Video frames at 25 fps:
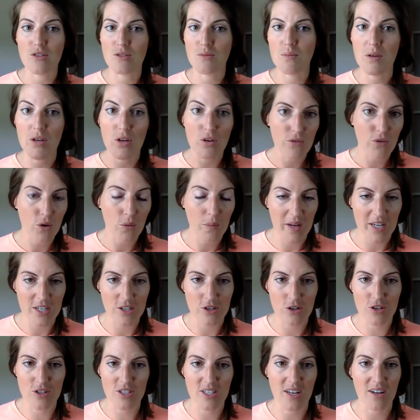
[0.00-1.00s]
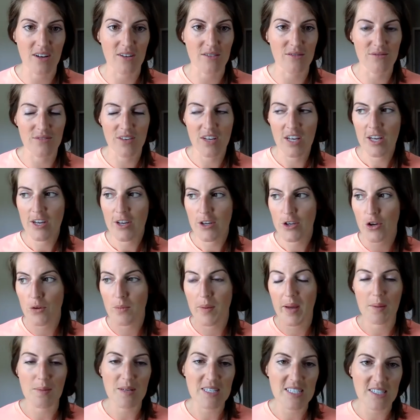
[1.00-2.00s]
beautiful pictures of your
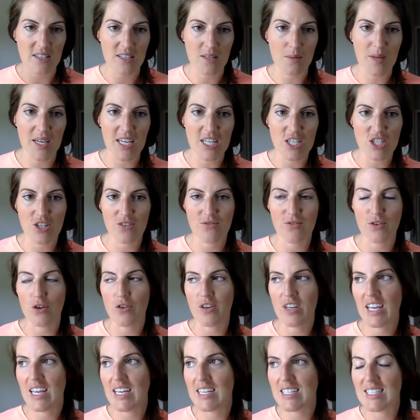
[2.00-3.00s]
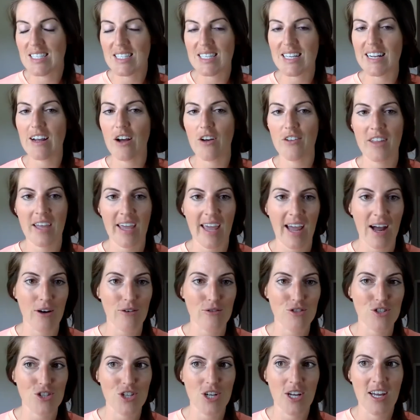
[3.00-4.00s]
babies on the beach, of your kids sitting on the
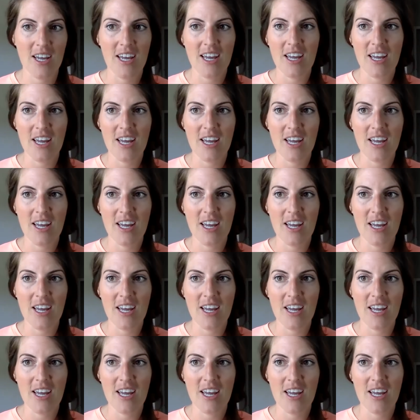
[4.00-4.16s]
couch,